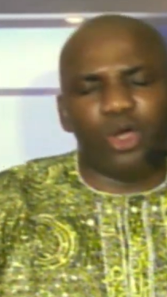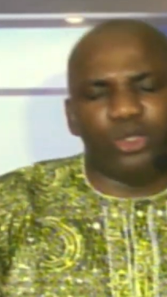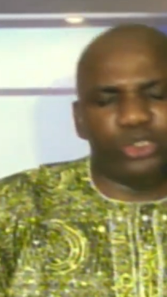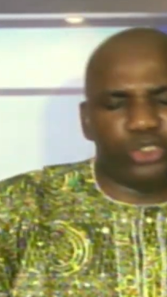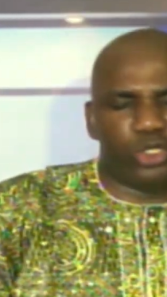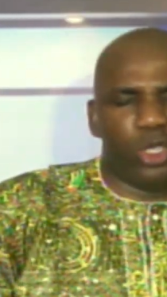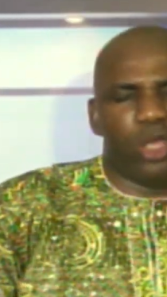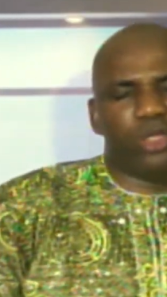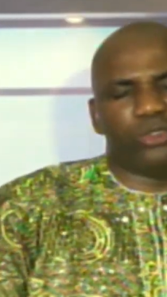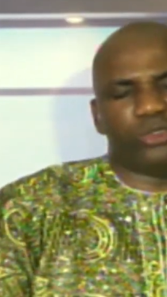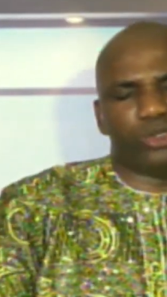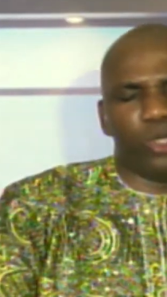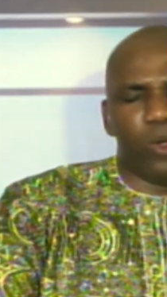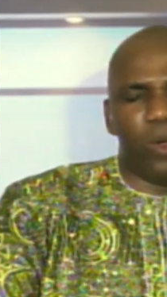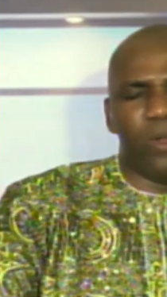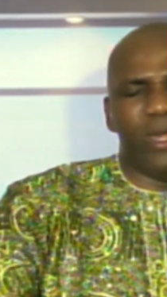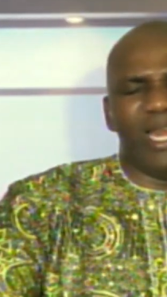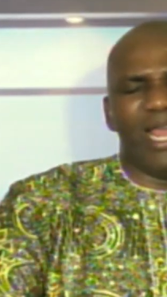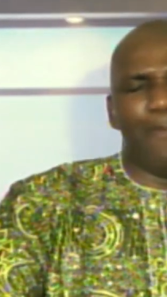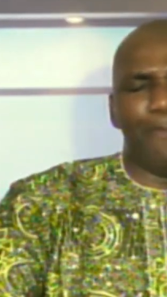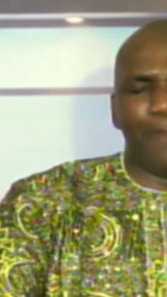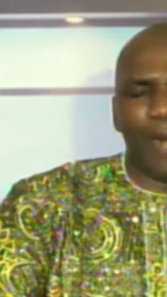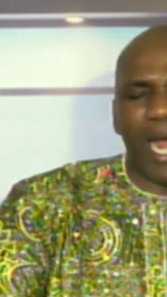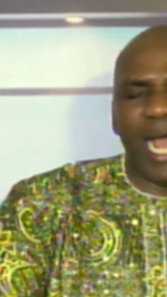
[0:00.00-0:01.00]
zoto
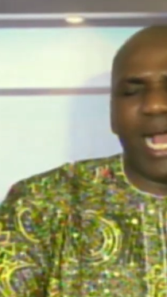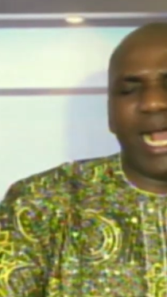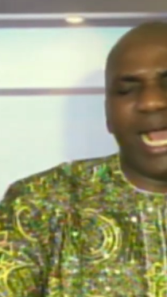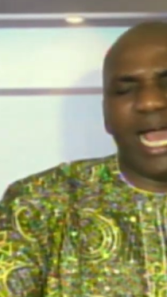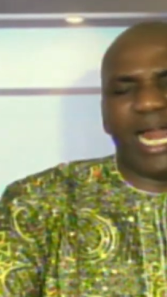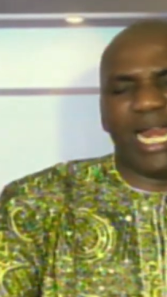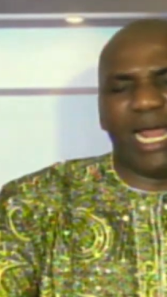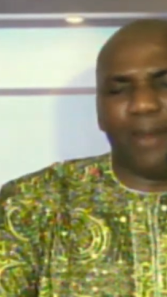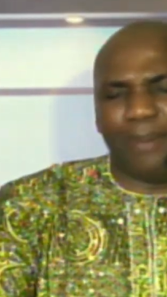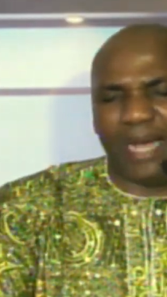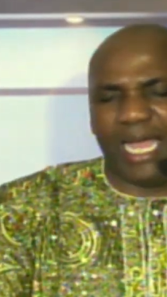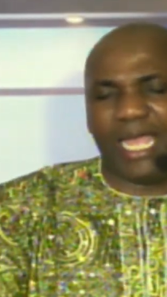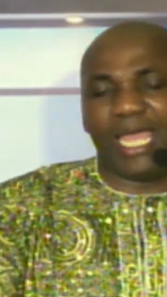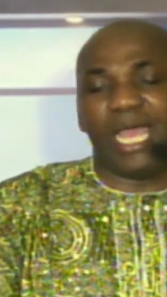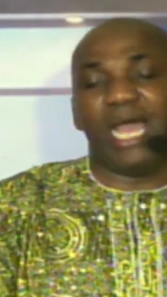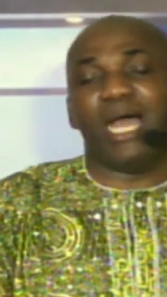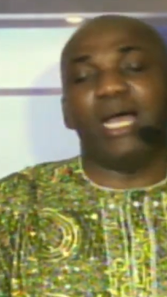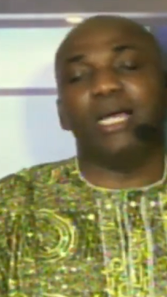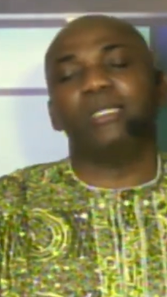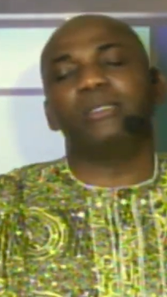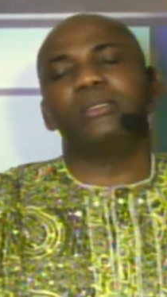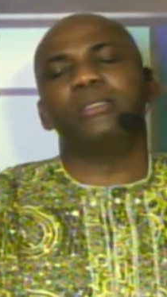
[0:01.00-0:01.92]
le bragarabaya.